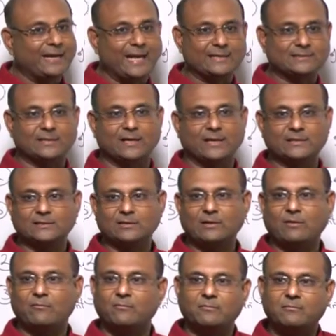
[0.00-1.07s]
acceleration,
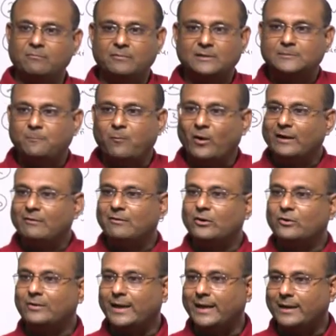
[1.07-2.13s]
then which point will you
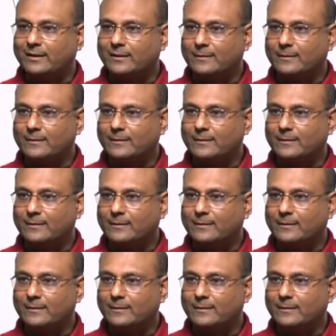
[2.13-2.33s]
take?